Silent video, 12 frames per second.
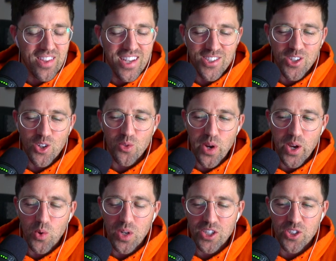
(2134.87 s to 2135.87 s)
that's a great
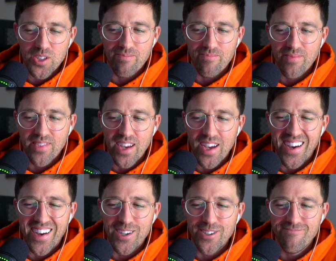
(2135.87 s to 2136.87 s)
question.
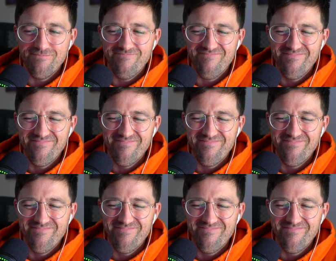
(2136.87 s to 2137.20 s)
Um,